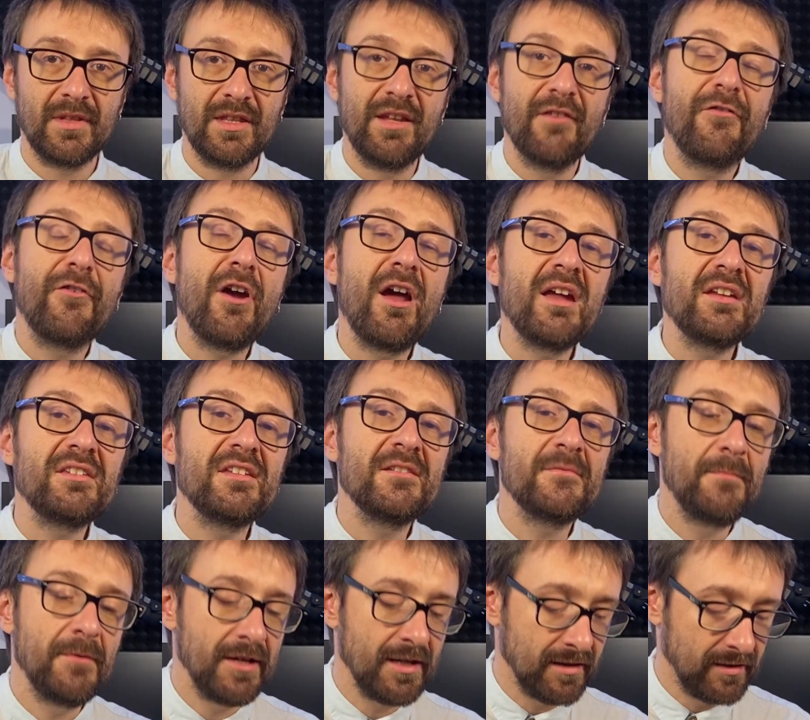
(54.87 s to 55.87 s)
The phrase is
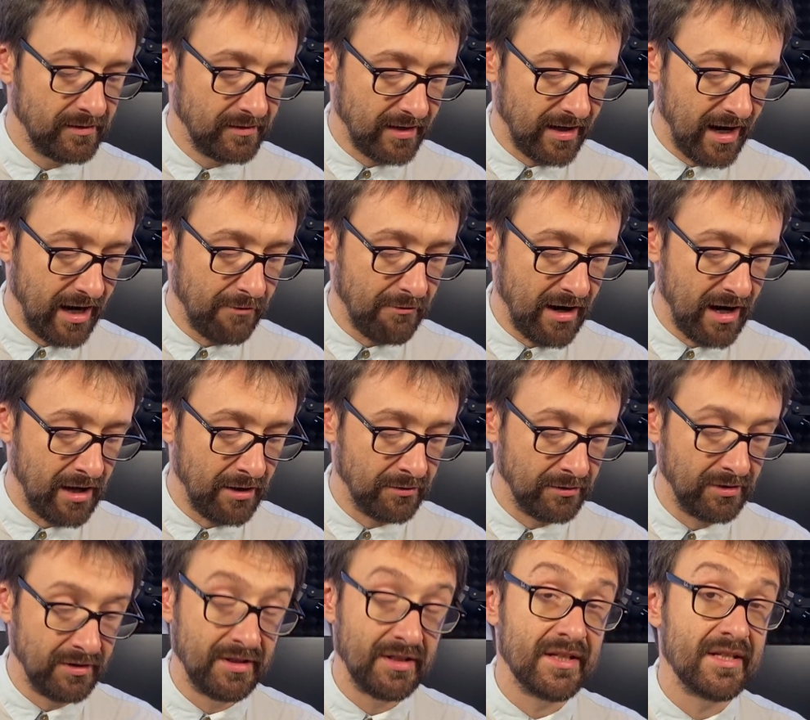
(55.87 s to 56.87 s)
built
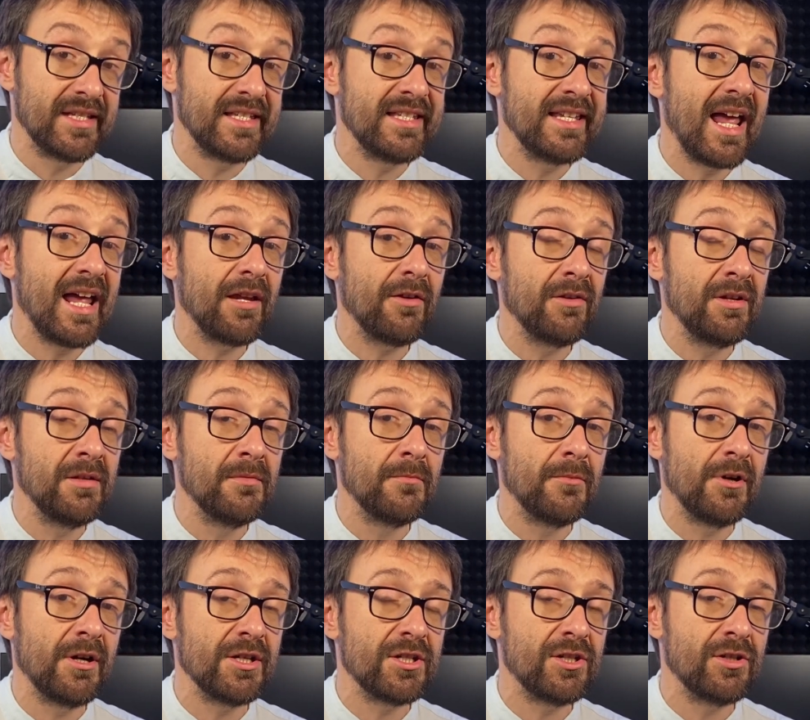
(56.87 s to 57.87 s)
around the second
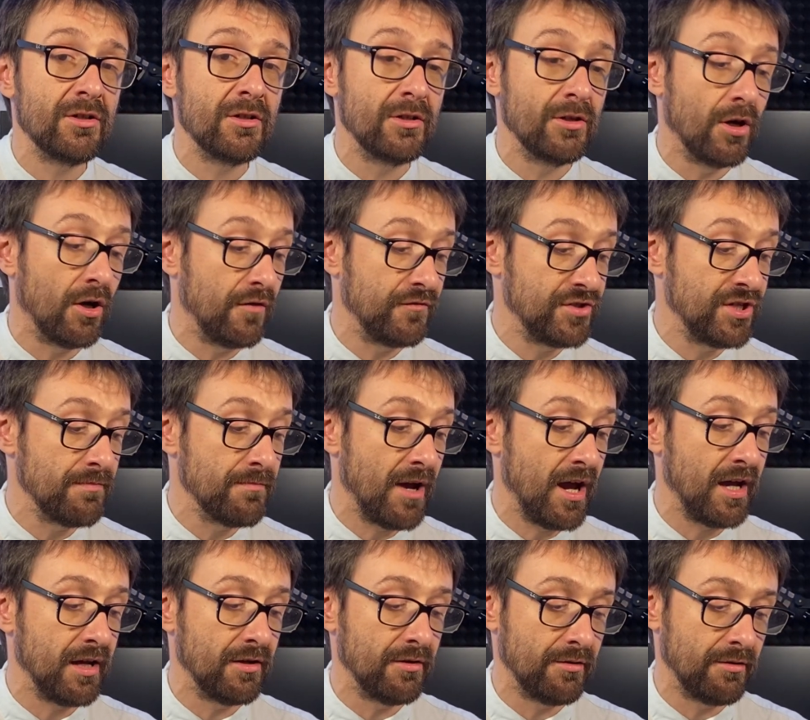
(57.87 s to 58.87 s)
inversion of G
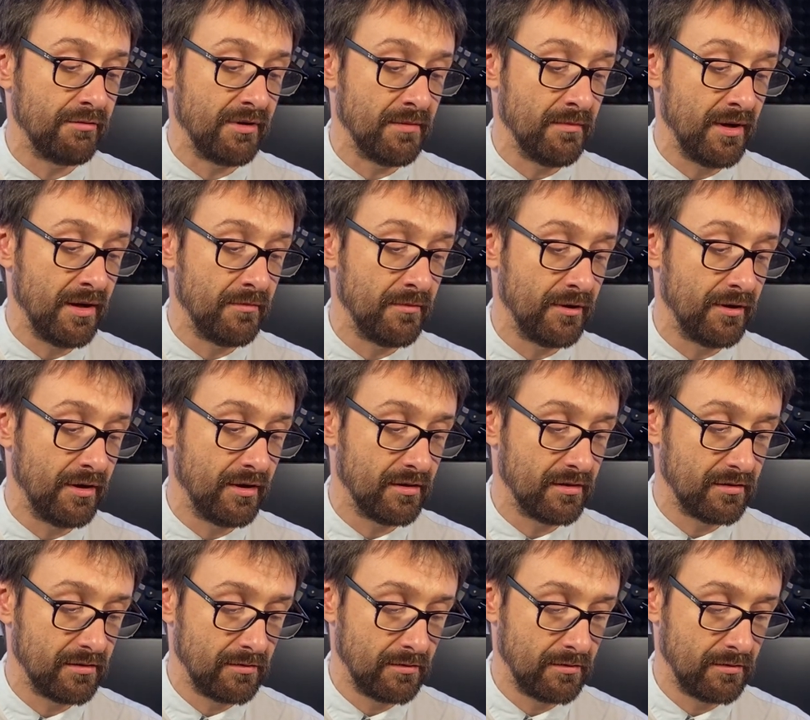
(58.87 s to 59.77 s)
minor, remember?